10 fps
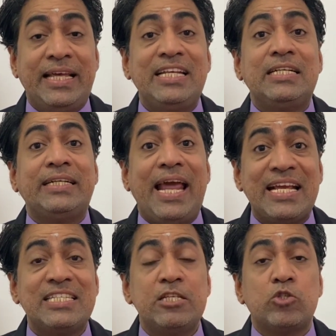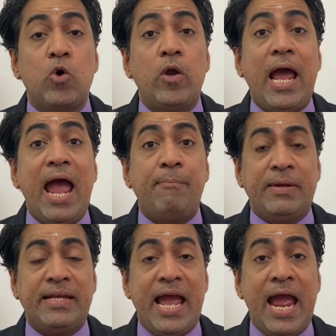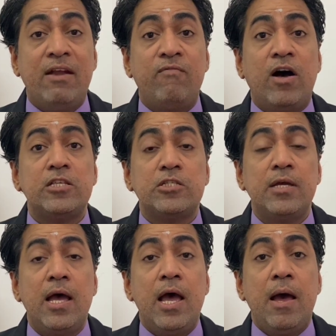That tax is called APIT, Advanced